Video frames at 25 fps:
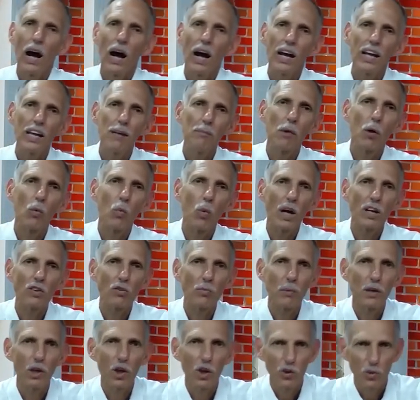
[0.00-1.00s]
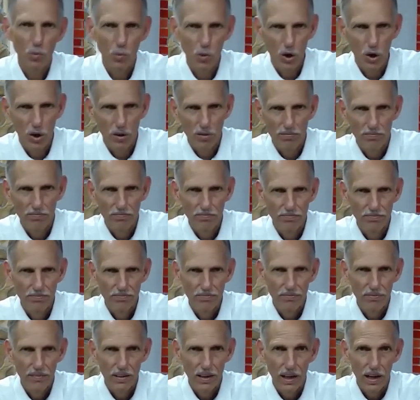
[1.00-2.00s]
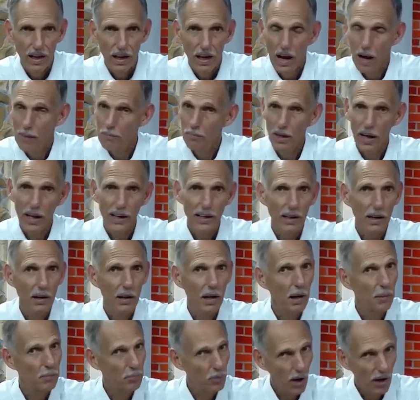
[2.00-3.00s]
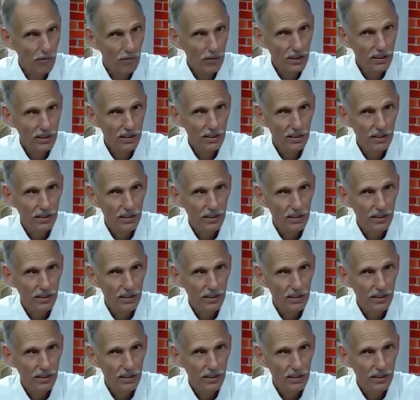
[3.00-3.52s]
I am a watchman on the wall. I'm not a prophet,